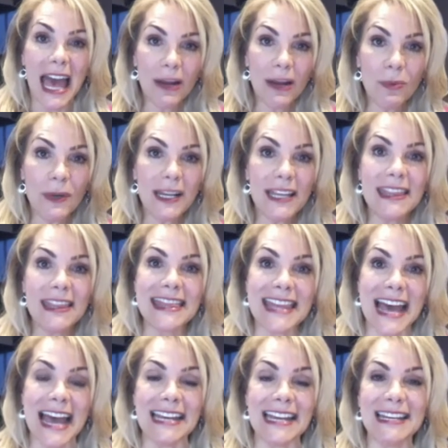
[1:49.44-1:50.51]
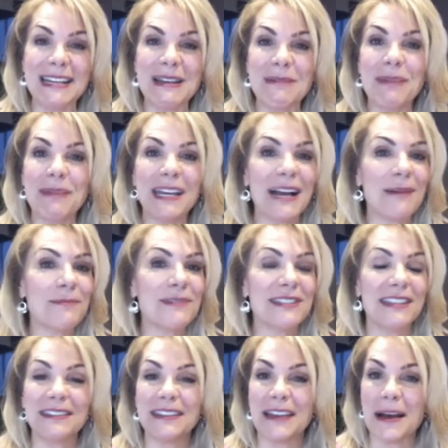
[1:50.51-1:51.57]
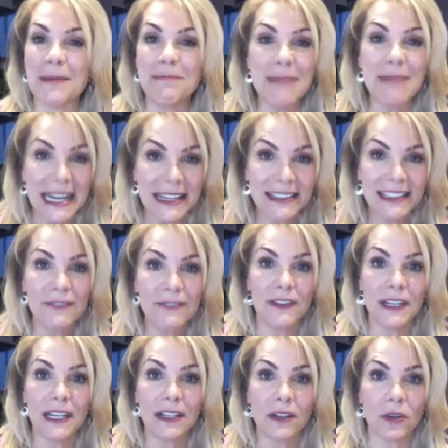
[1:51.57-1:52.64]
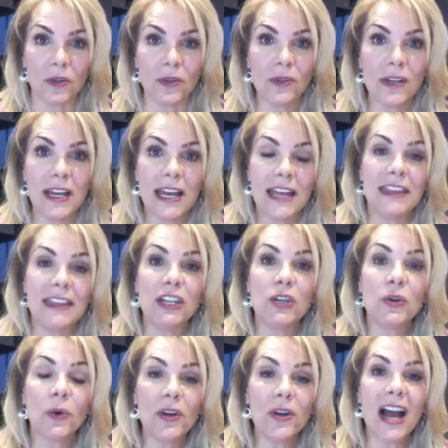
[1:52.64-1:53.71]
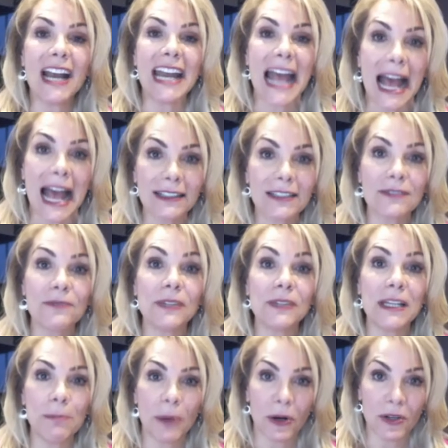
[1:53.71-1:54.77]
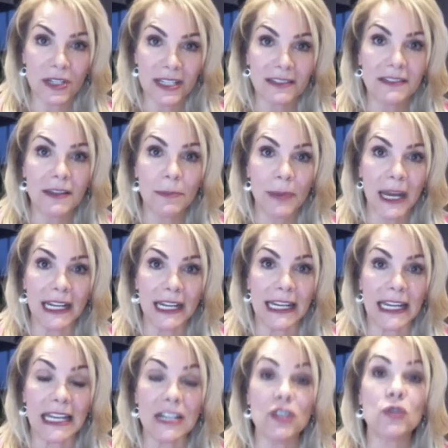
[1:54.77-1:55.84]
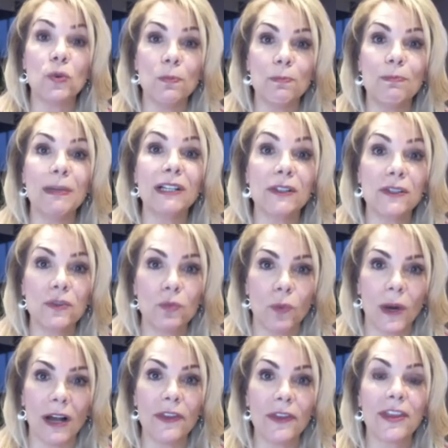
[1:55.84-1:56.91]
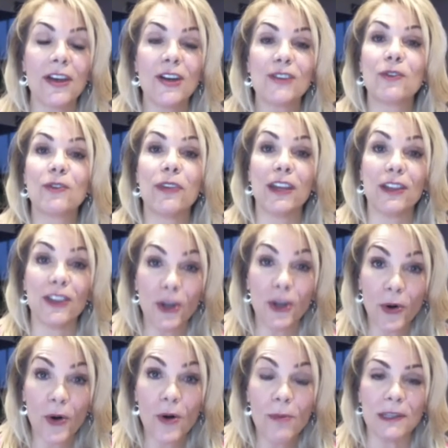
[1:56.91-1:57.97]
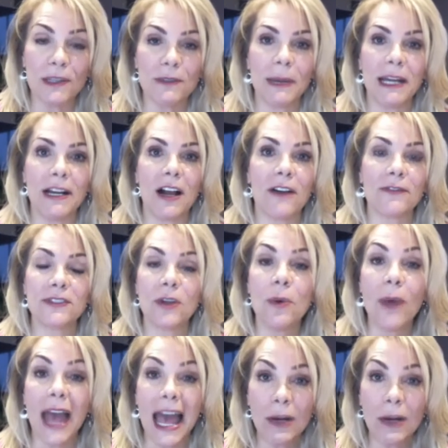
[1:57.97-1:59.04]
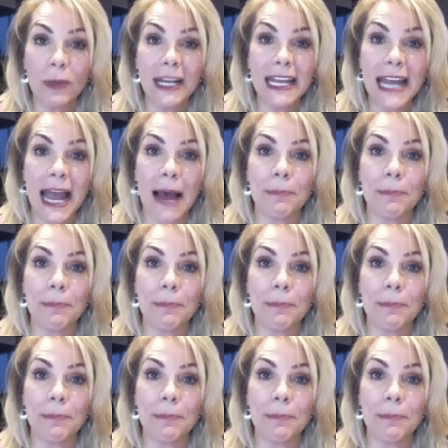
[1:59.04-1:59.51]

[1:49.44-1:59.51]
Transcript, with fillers: equity then becomes this amazing vehicle that you're not actively participating in to build wealth so that your home is paid off. So equity